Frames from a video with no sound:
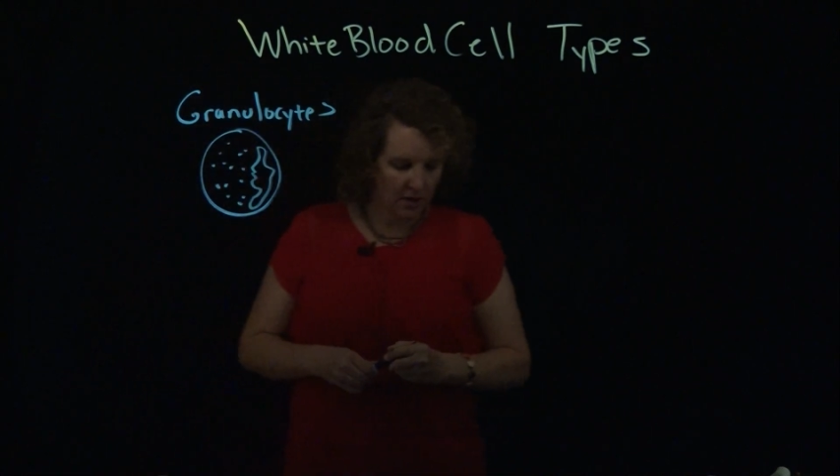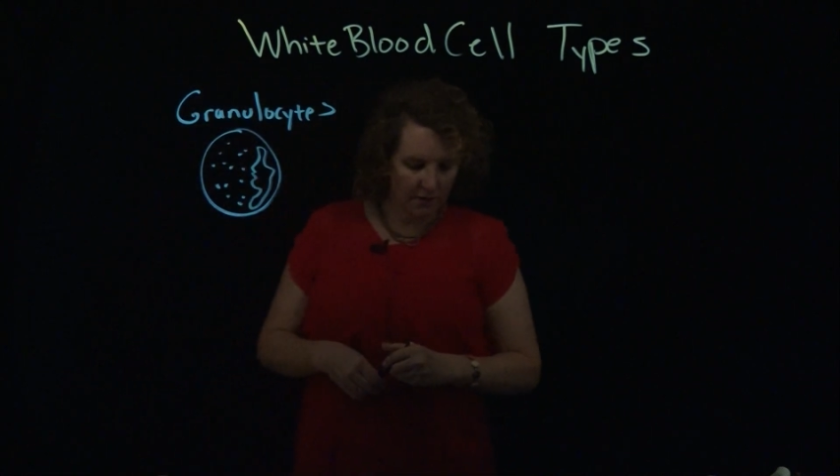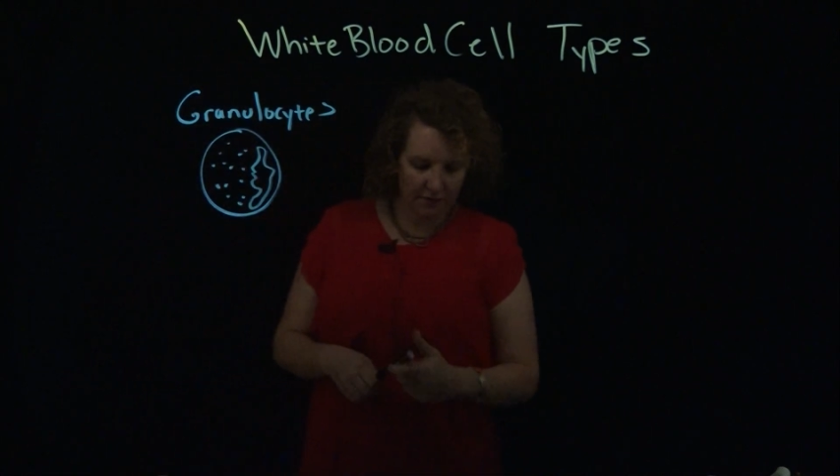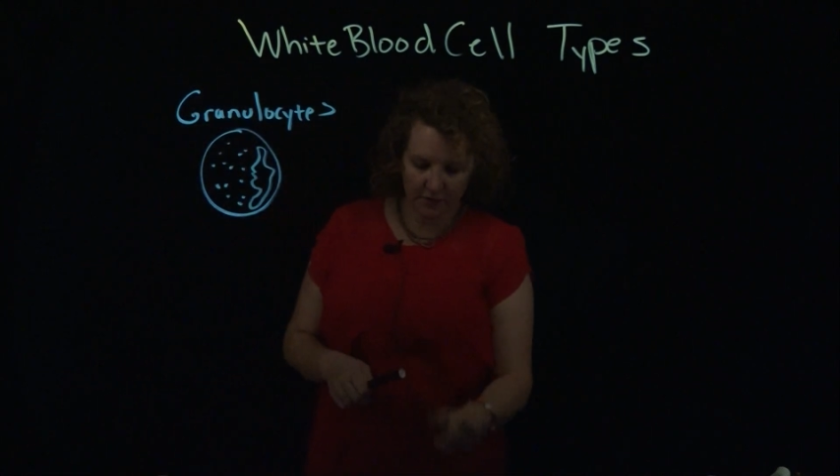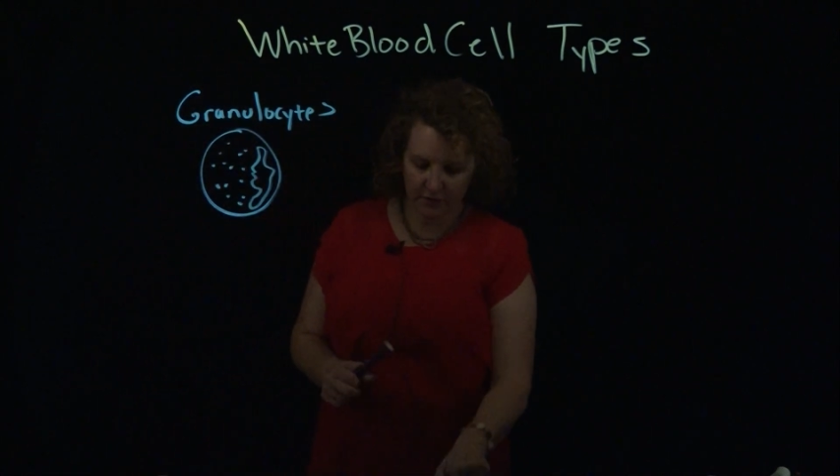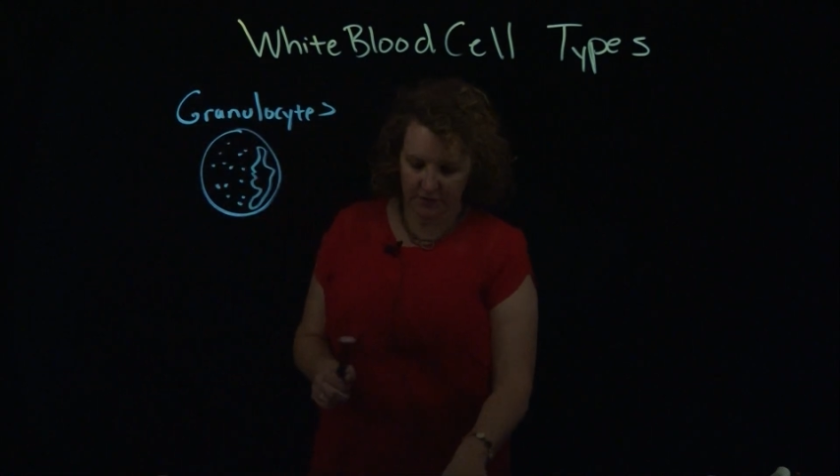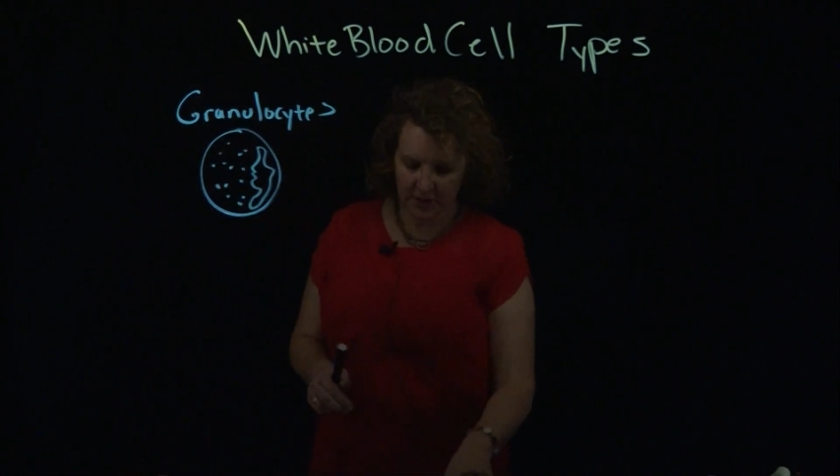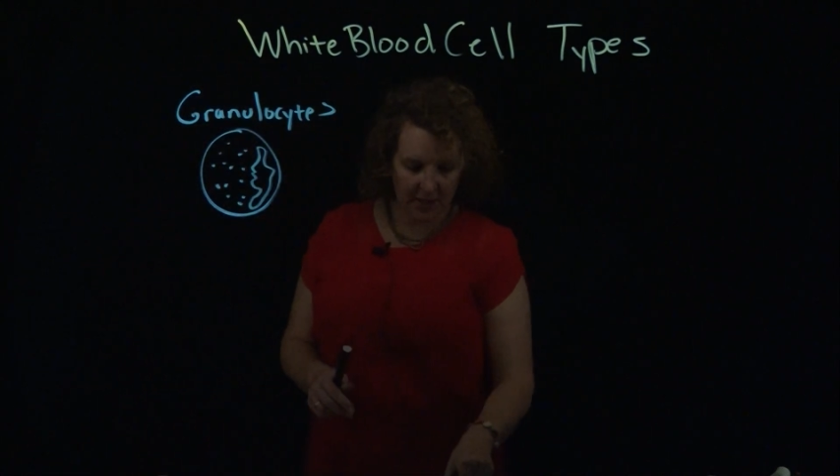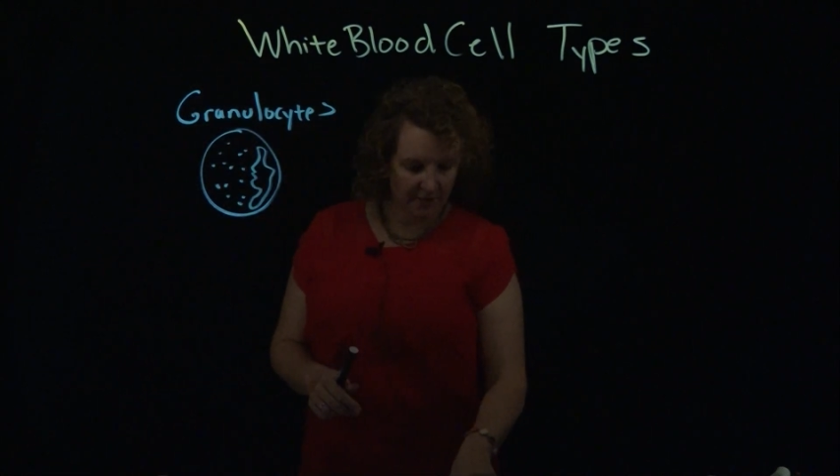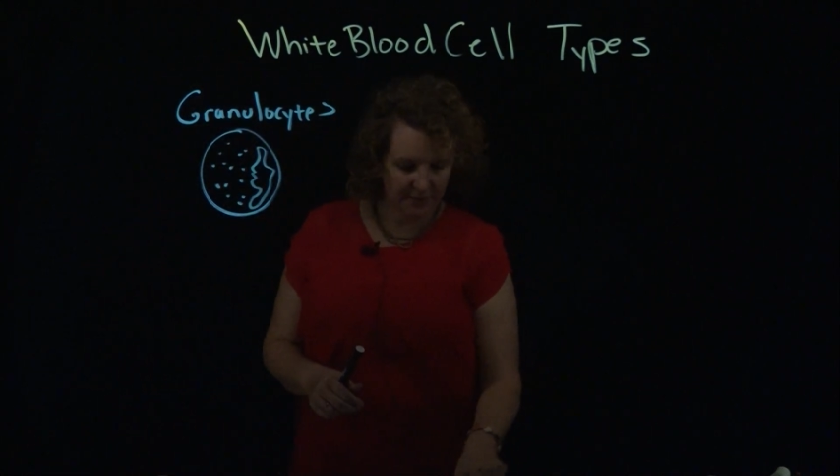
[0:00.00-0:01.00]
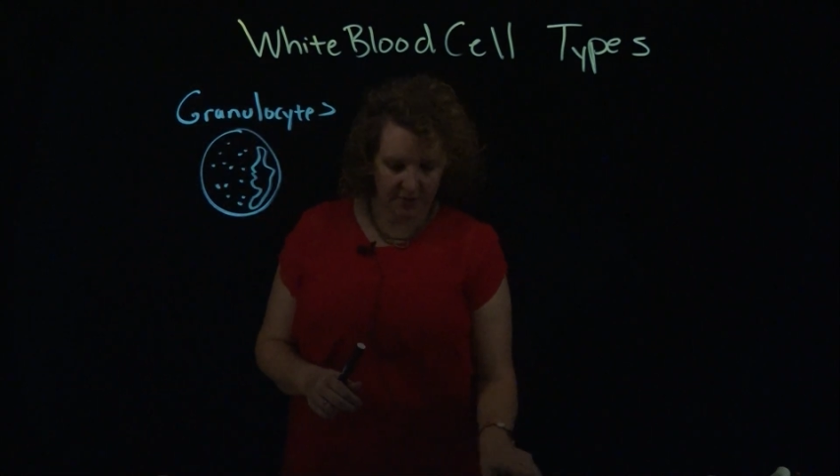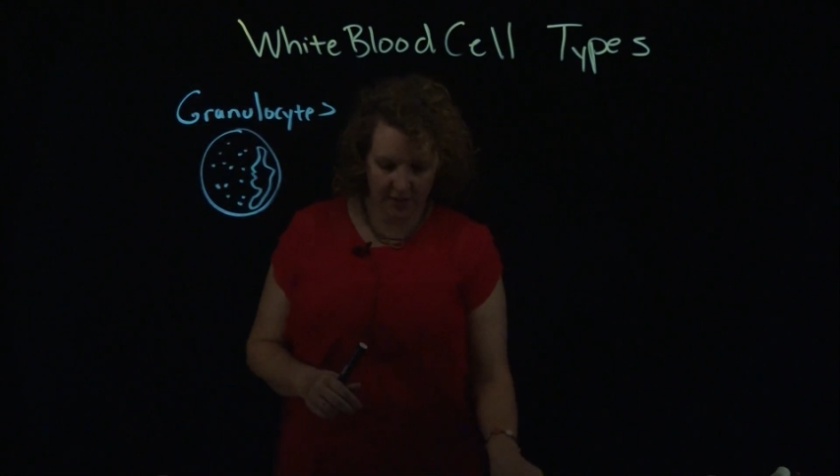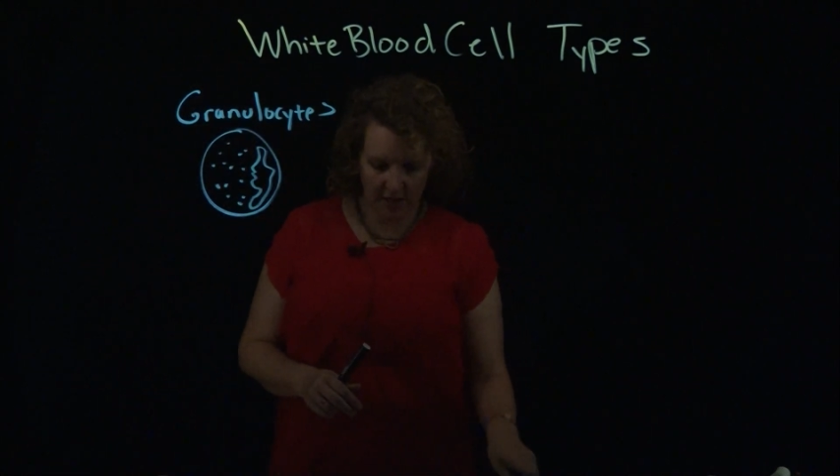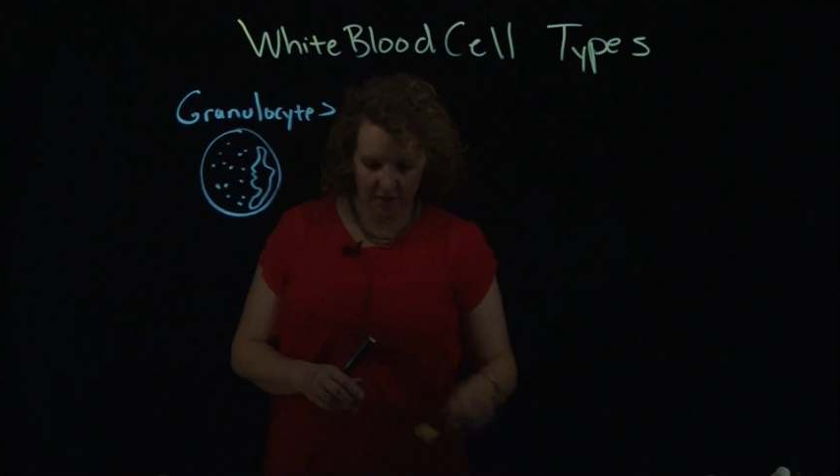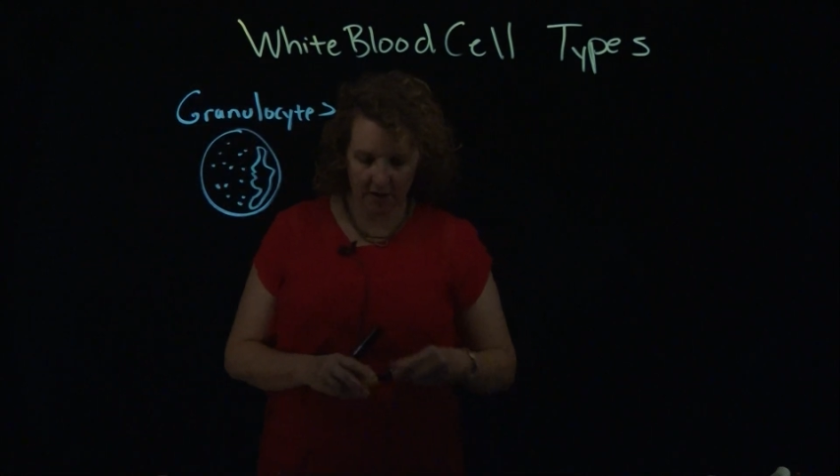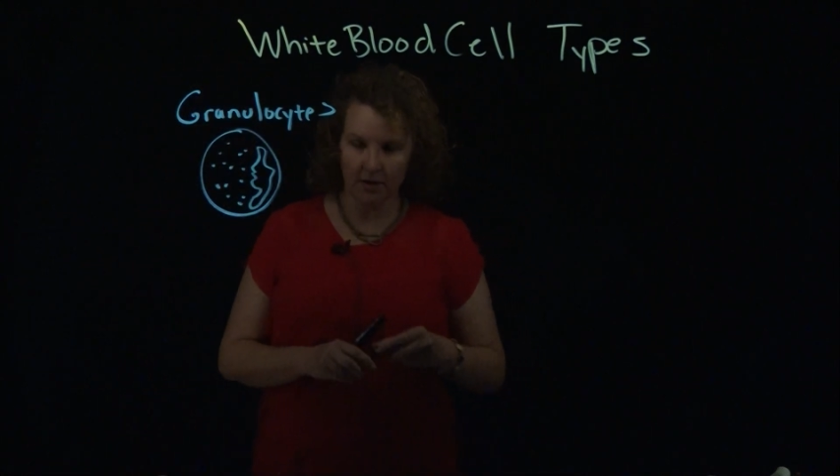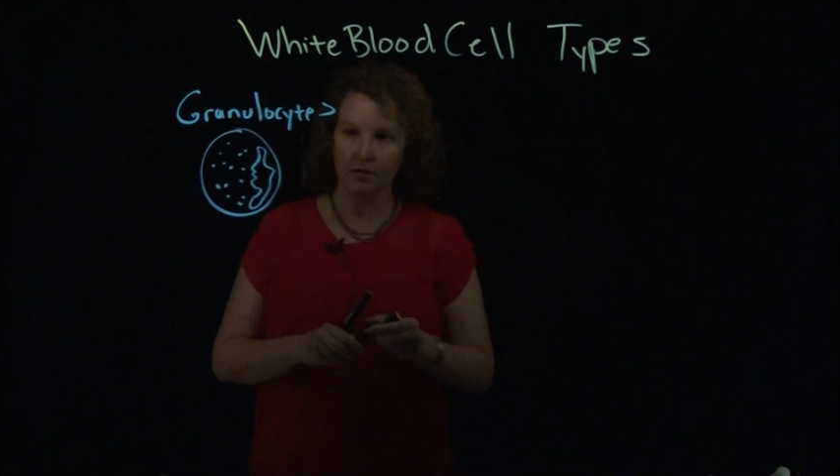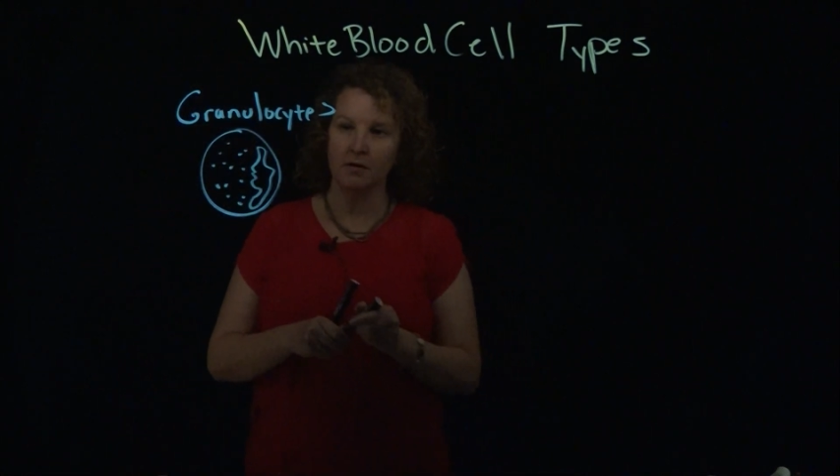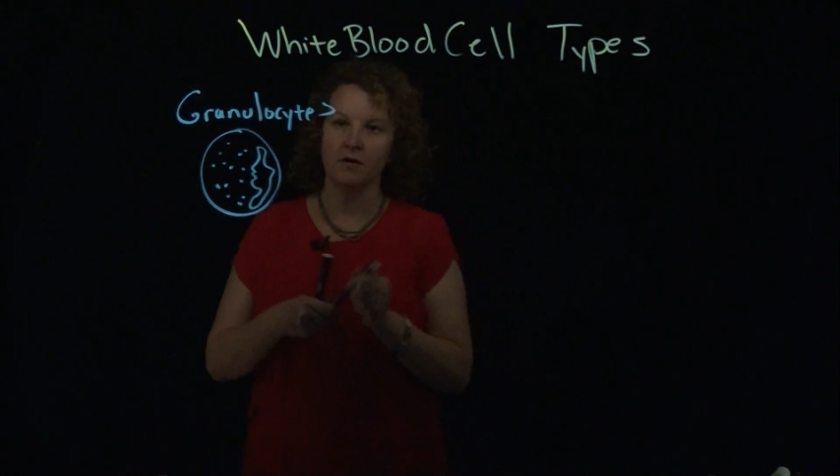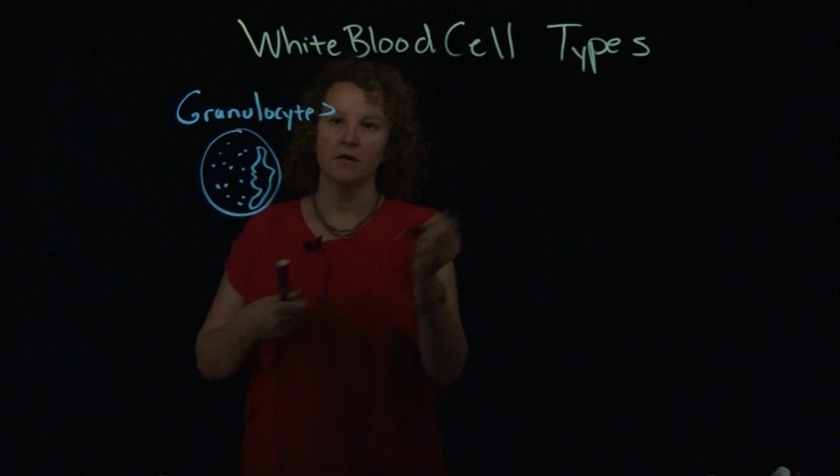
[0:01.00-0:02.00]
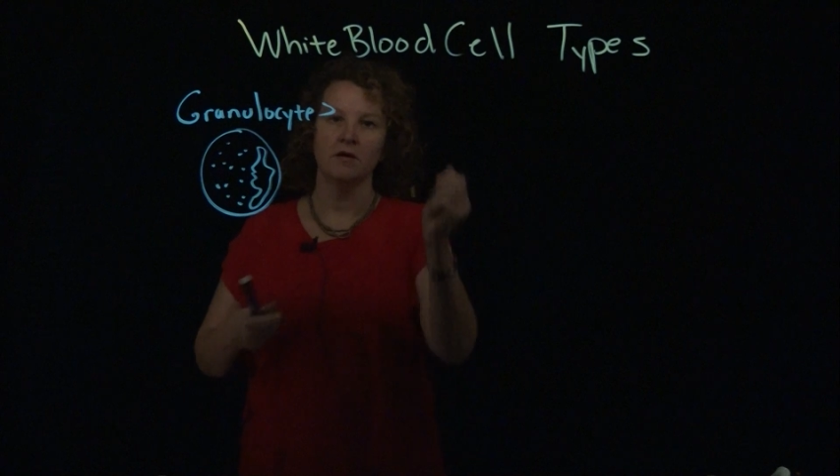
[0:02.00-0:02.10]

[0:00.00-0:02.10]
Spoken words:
of those types there,